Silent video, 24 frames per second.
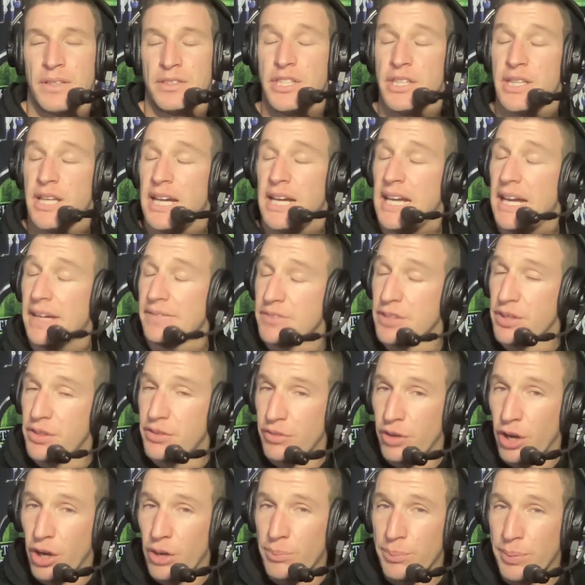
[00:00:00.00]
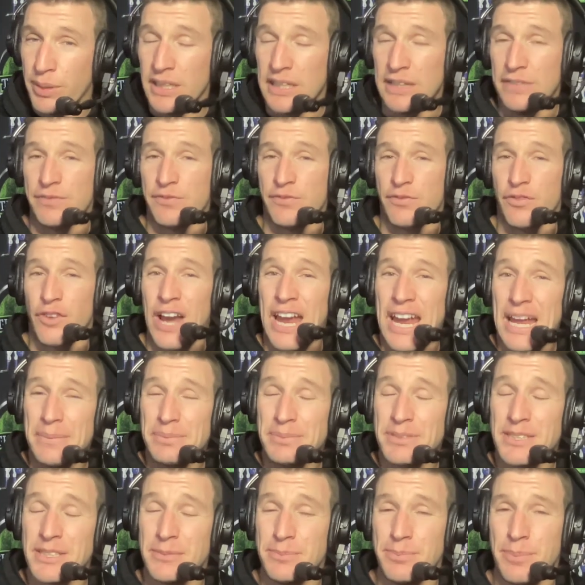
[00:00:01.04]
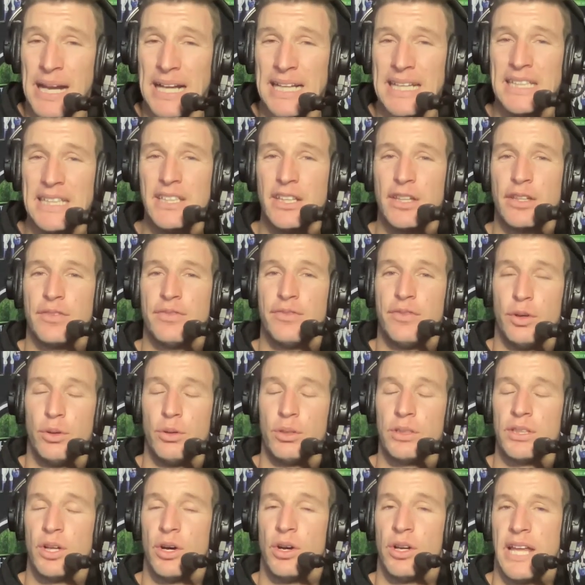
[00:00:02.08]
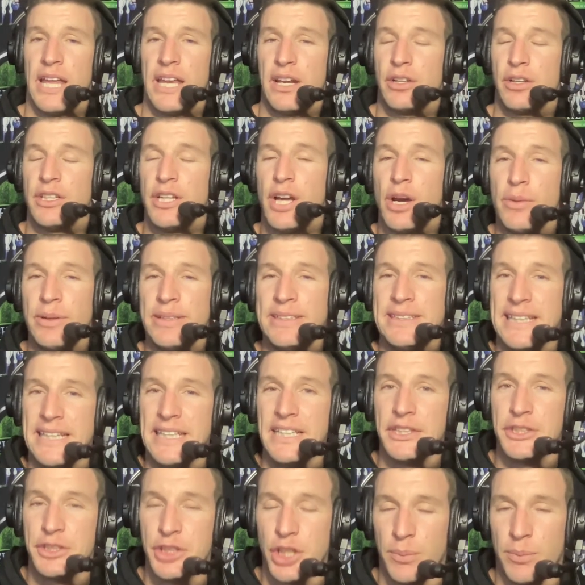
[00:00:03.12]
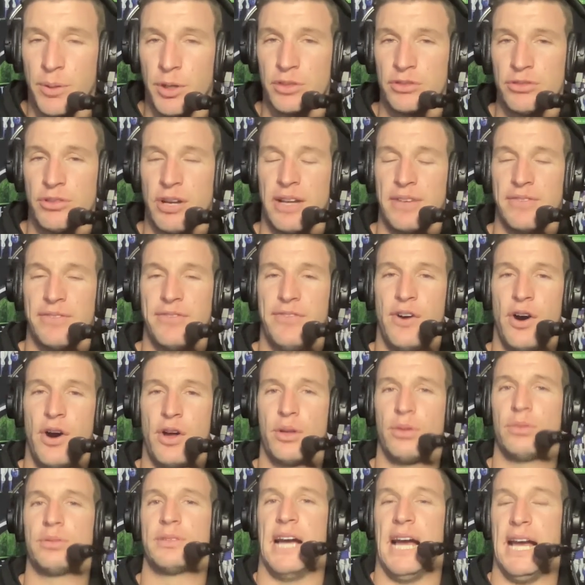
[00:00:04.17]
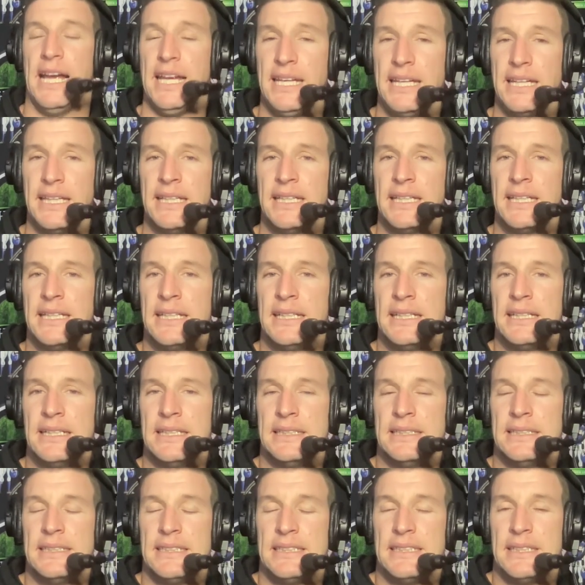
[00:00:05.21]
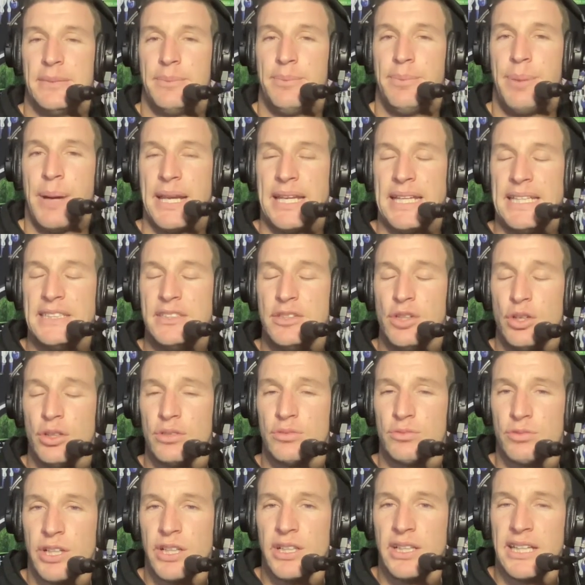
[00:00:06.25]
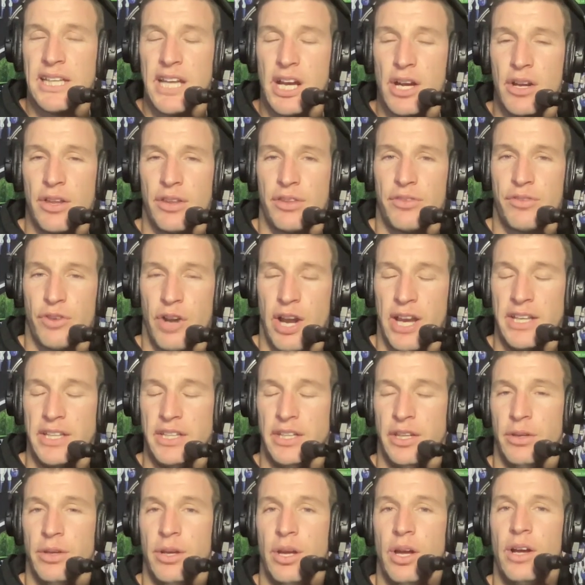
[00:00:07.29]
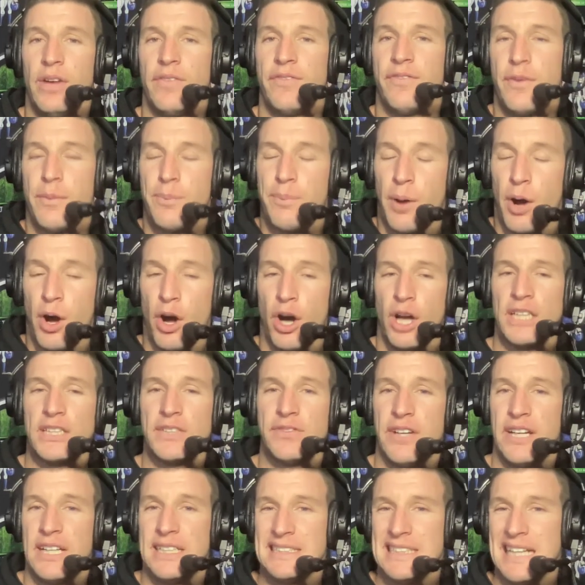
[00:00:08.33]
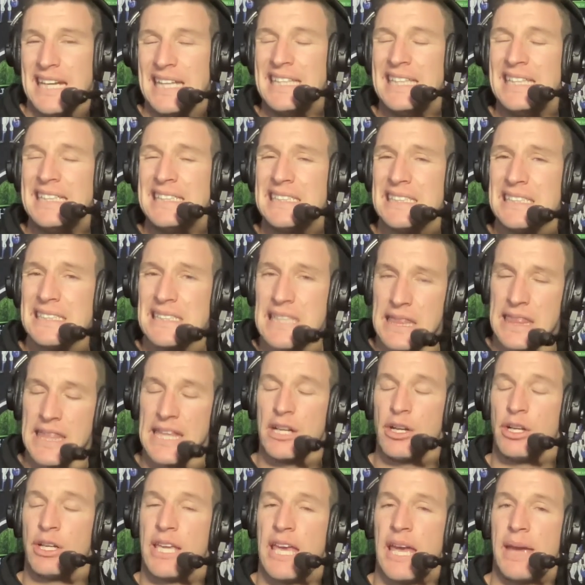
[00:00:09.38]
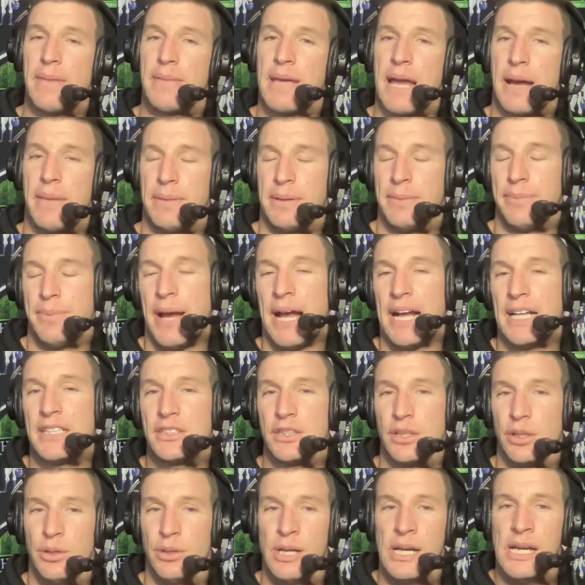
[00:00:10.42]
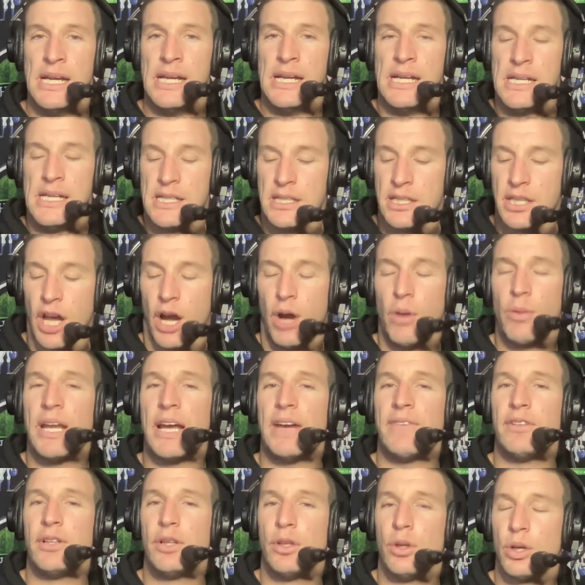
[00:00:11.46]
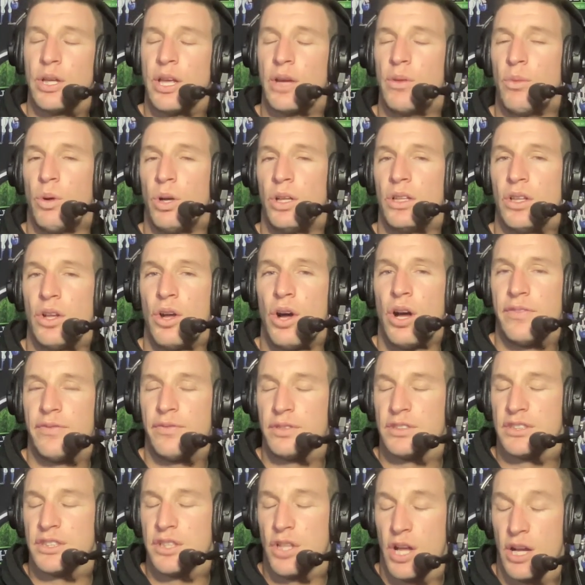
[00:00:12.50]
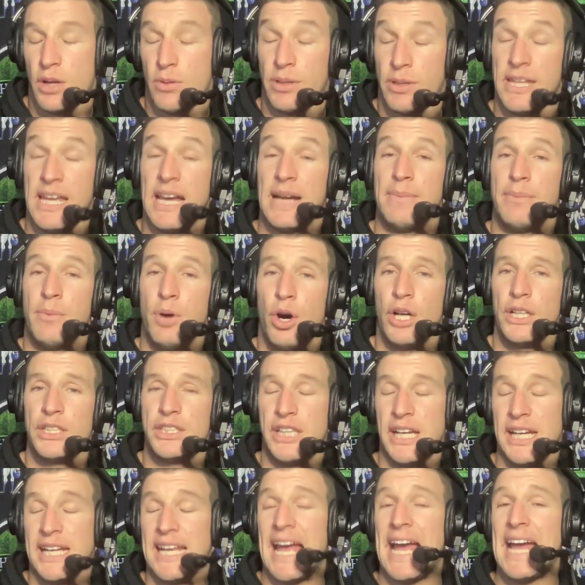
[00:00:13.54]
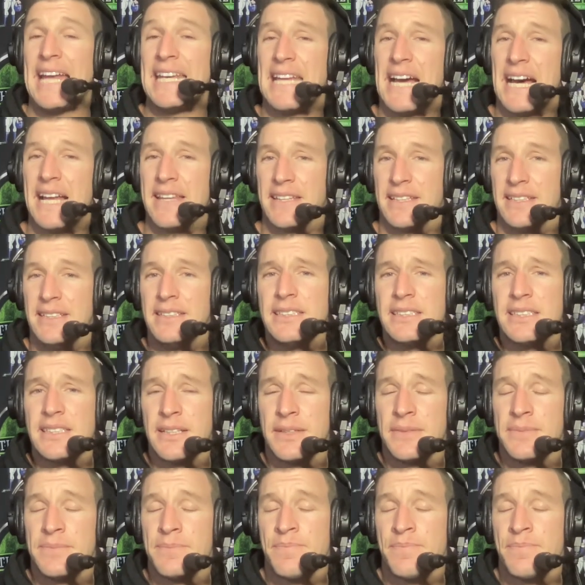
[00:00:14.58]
Do they have to throw Billy Frampton back into the forward line? And I know he did a job on grand final day, but he's not really going to threaten you. For Pies fans, and this is the thing I keep coming back to, go and have a look at what life was like without Myercheck and others